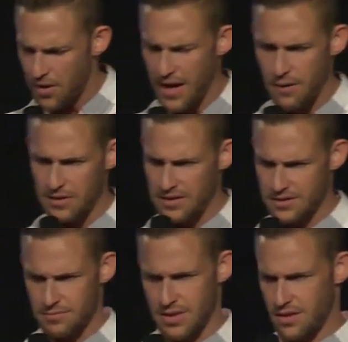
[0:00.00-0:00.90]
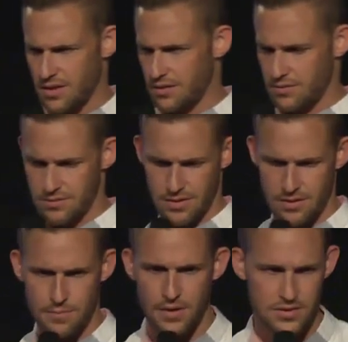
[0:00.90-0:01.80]
part of that religion, but not those
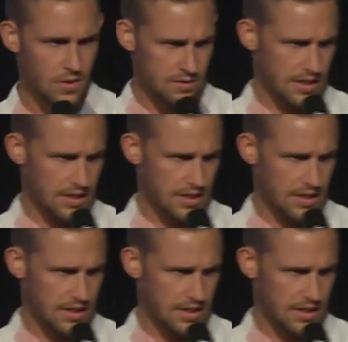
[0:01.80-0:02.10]
other parts. So I'll